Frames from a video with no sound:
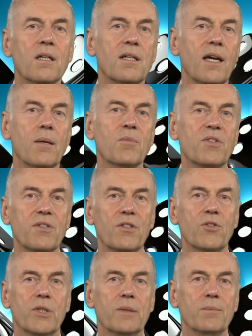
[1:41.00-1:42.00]
Game
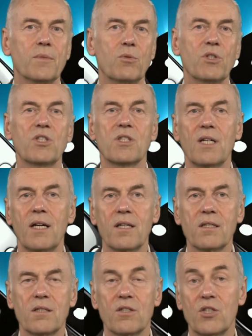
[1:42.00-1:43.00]
theory, which
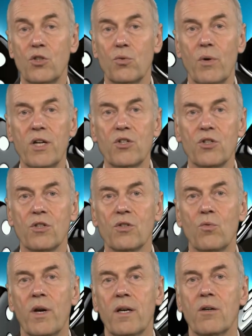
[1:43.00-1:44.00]
studies
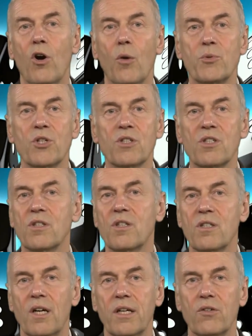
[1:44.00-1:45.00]
situation when objects
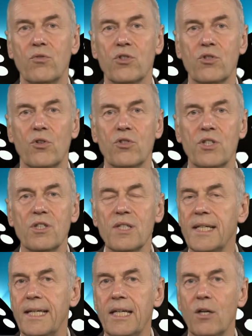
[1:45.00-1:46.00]
desire resources
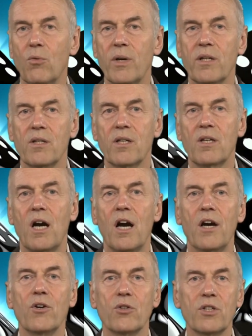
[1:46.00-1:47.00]
when there
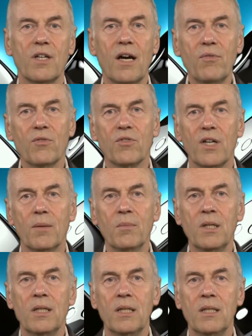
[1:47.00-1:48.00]
are not enough of them,
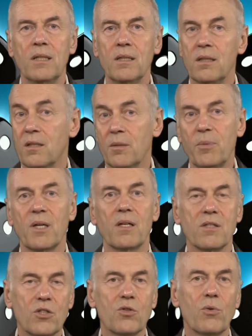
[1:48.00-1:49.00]
a
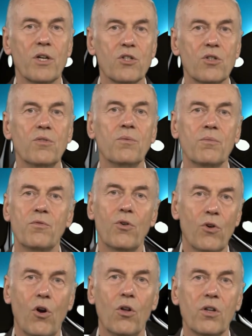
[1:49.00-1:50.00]
typical situation
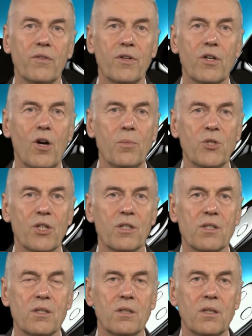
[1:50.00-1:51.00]
for all living
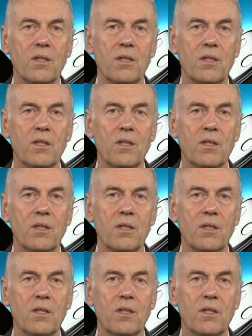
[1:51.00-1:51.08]
objects.